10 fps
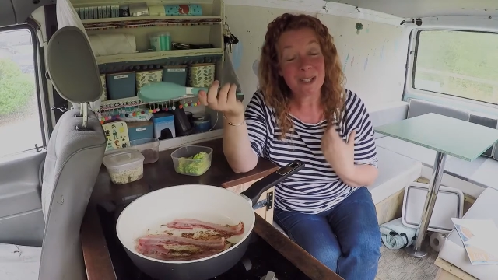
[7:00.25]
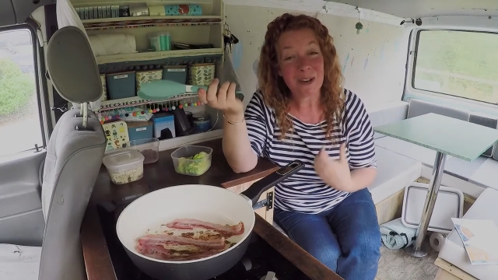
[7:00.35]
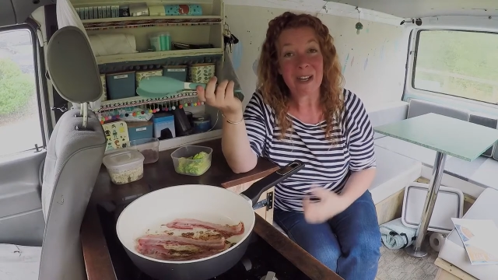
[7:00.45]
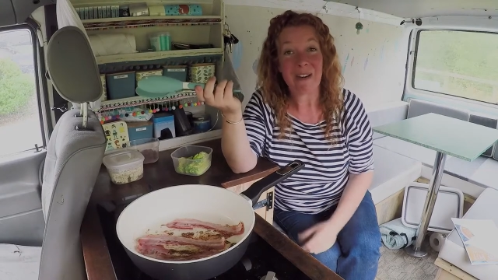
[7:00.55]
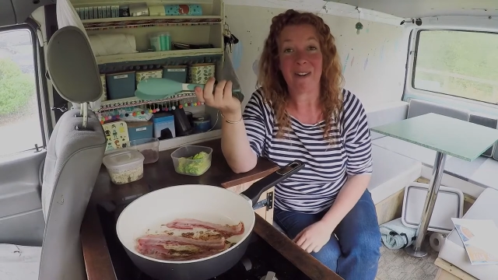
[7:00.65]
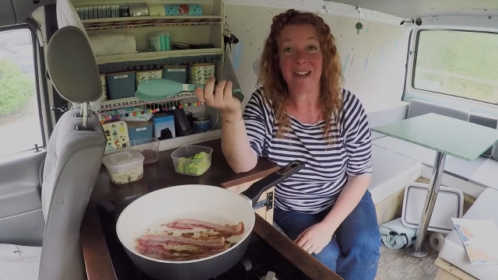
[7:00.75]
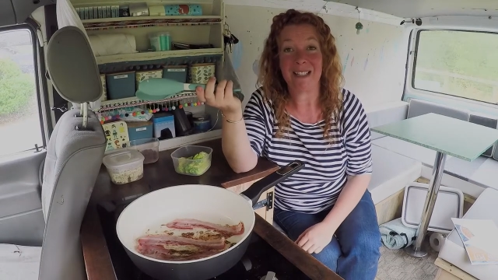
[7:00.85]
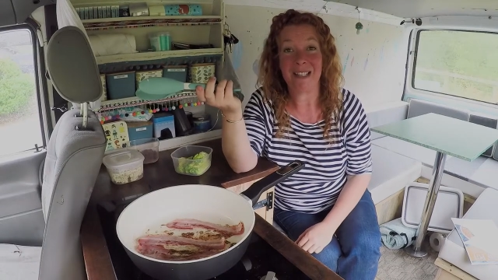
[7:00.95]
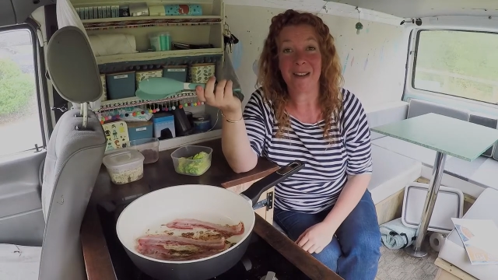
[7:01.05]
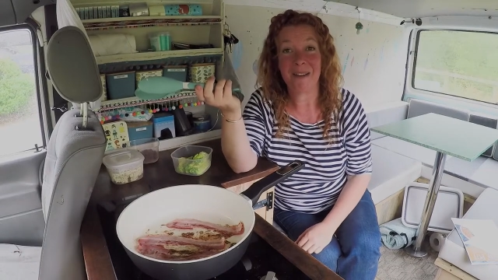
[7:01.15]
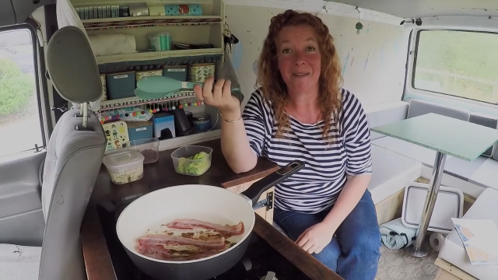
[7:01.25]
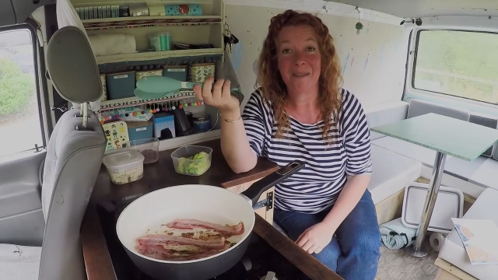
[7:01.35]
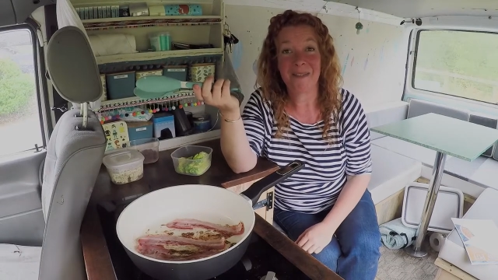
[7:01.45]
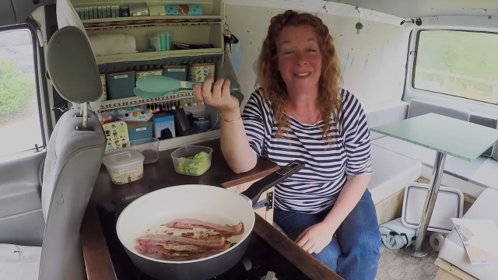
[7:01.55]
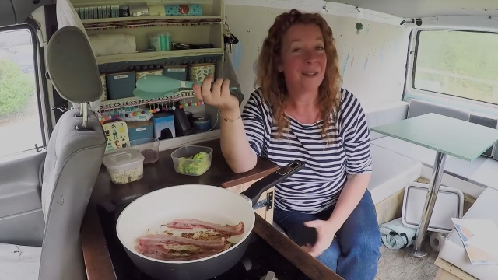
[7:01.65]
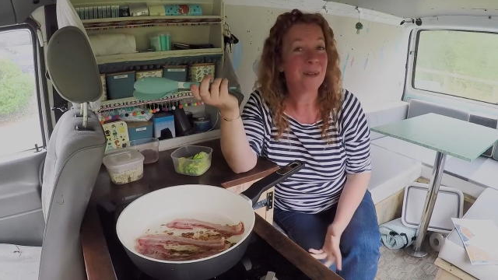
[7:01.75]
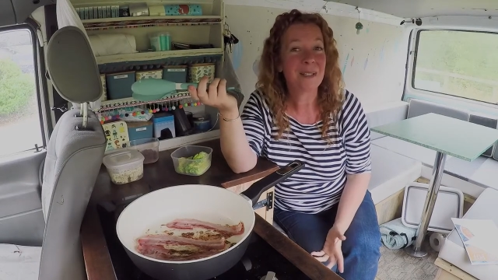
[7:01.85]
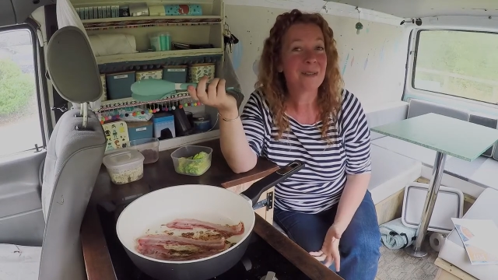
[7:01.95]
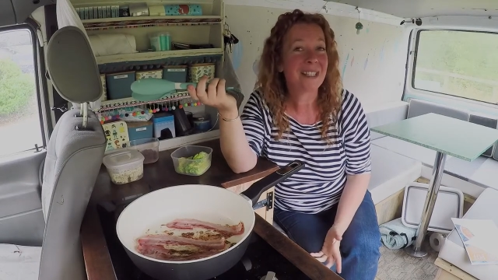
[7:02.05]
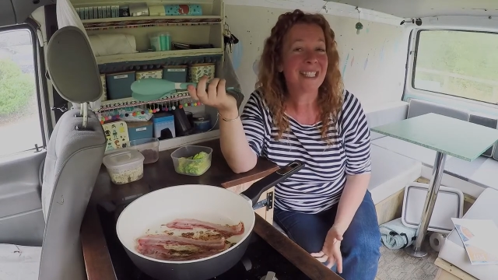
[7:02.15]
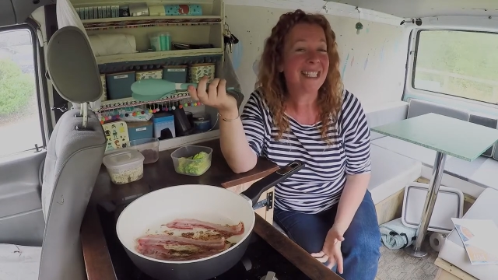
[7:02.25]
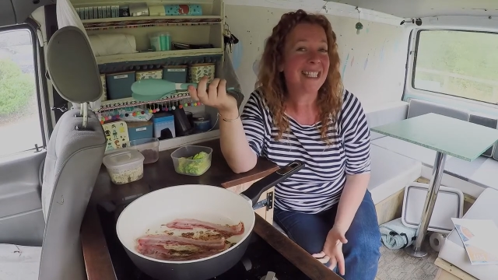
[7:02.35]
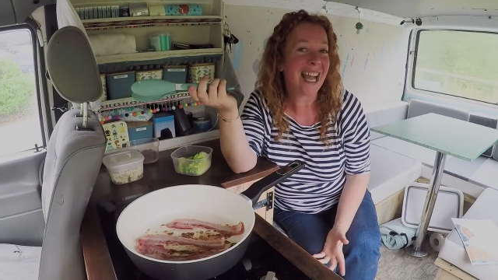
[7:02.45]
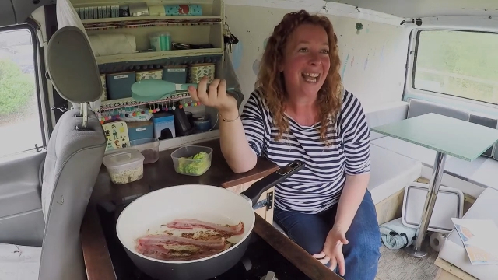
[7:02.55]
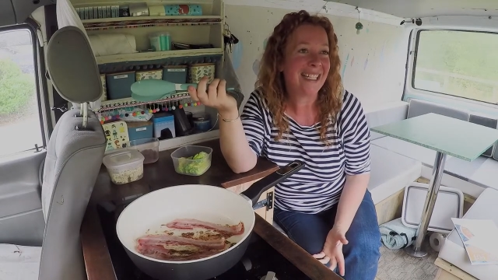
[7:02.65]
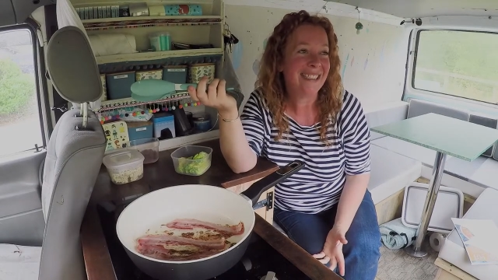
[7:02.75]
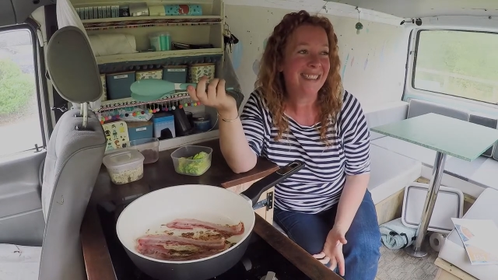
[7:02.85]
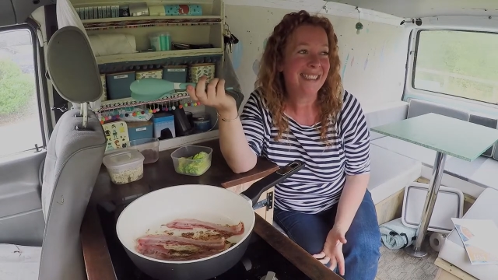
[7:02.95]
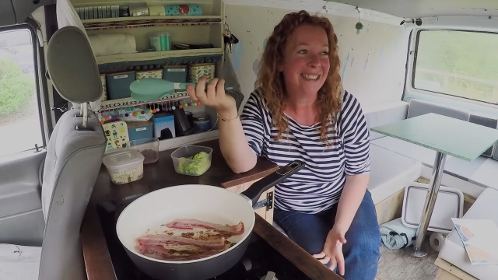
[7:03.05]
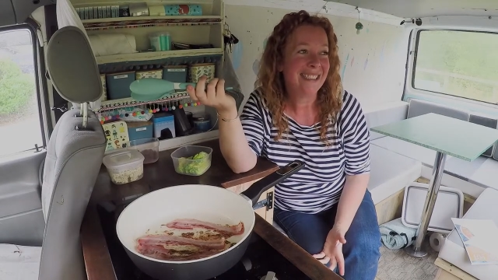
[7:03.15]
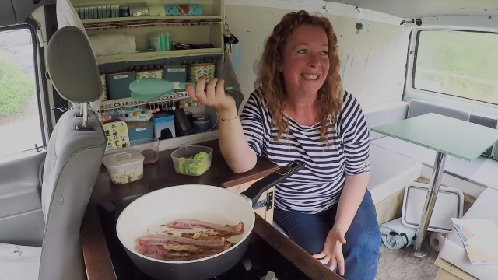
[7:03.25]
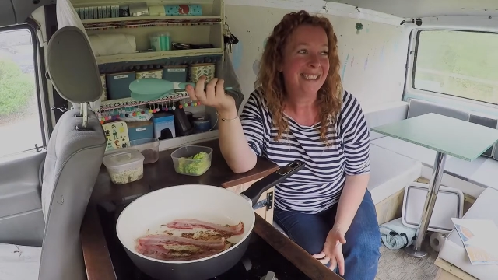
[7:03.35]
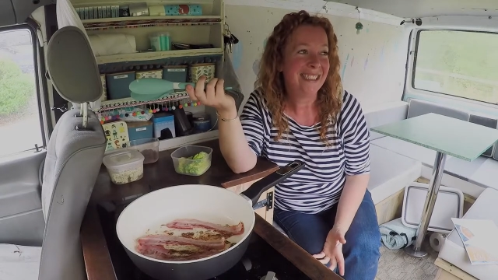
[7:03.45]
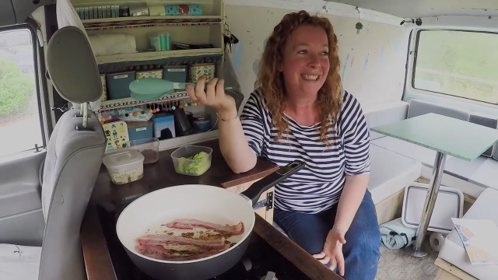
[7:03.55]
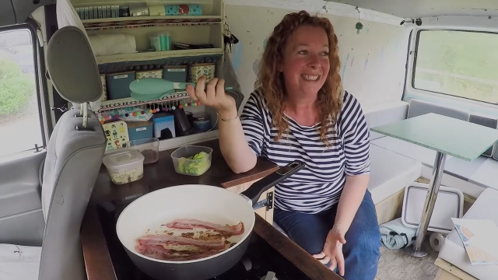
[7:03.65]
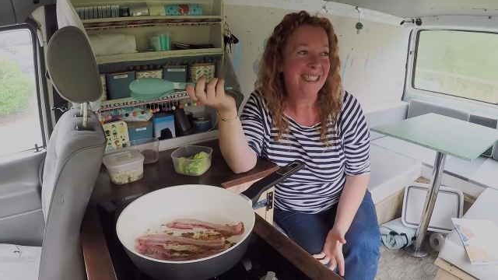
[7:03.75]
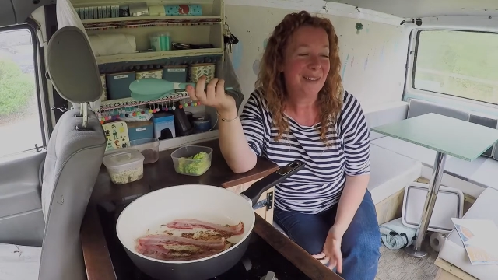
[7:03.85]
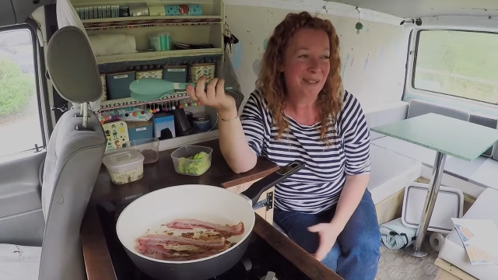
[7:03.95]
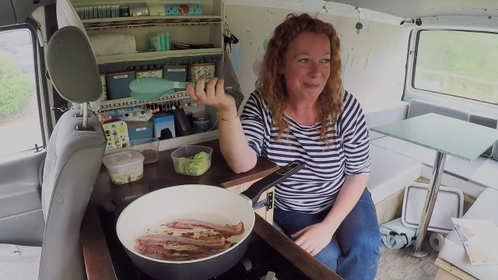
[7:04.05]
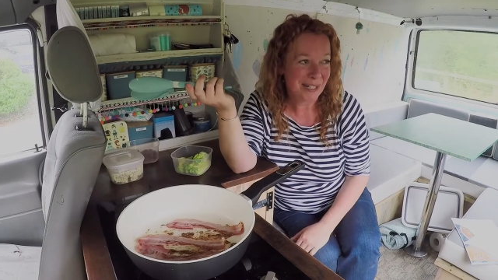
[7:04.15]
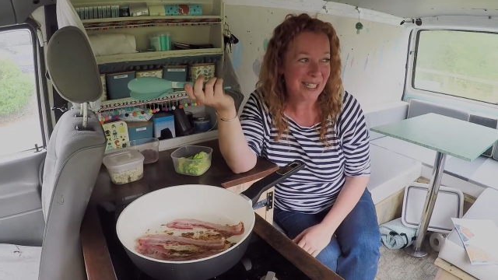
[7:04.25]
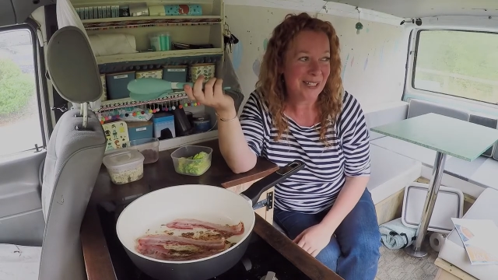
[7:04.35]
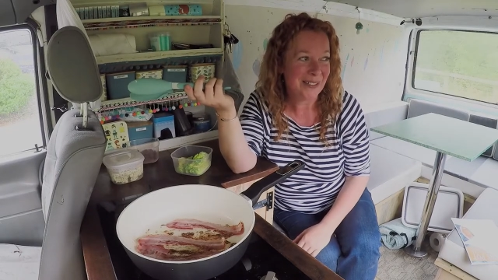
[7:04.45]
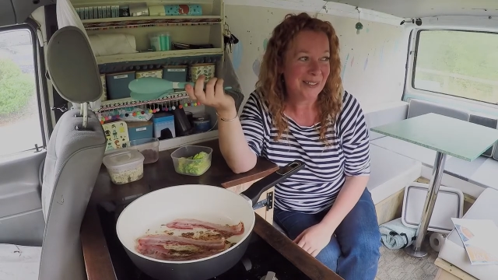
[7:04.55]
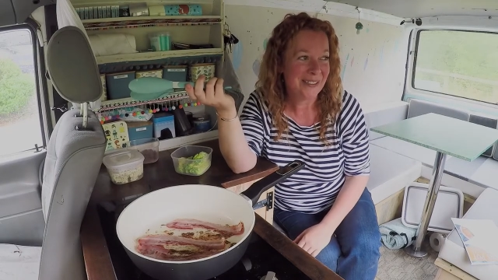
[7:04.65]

Johnny cried too, which was insane. It was really cool.